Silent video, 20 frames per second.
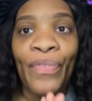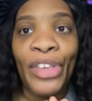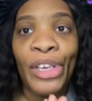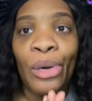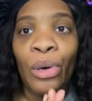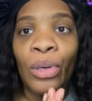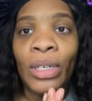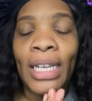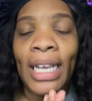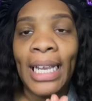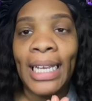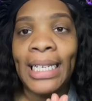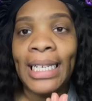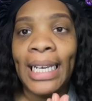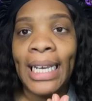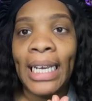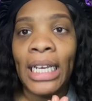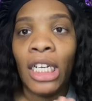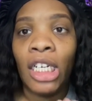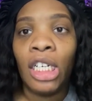filled
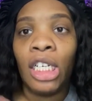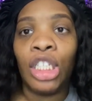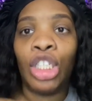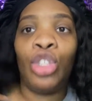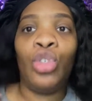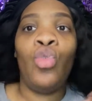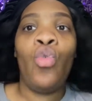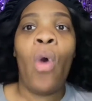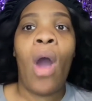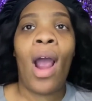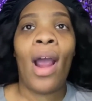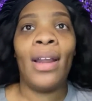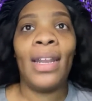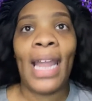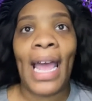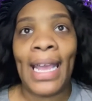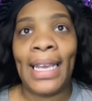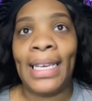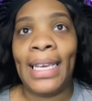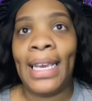in to our
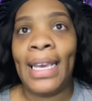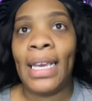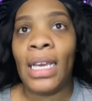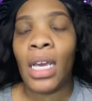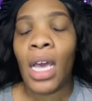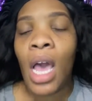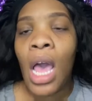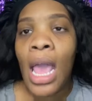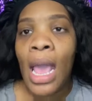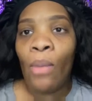liking.